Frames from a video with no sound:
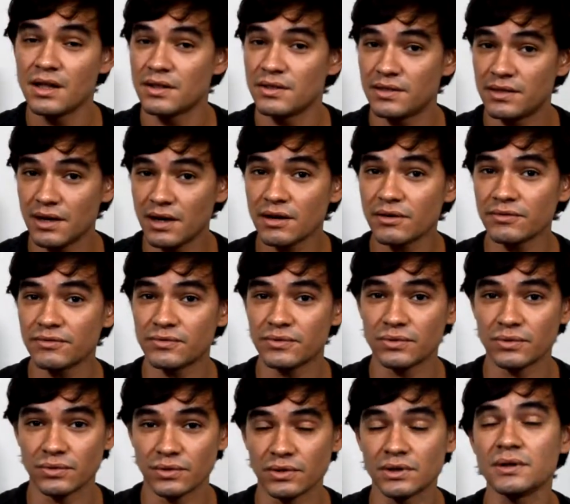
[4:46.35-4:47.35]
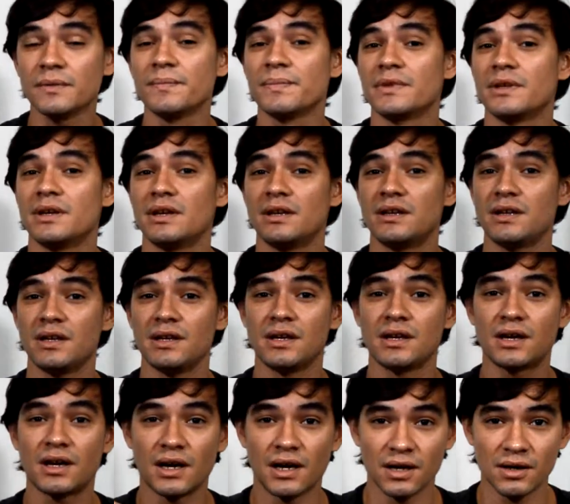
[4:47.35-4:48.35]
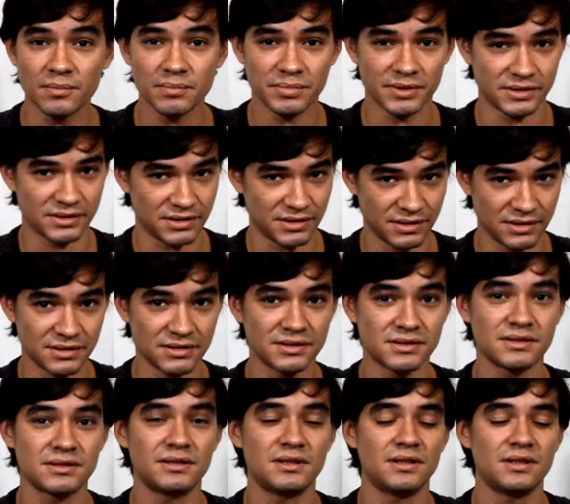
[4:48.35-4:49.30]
Therefore, it encompasses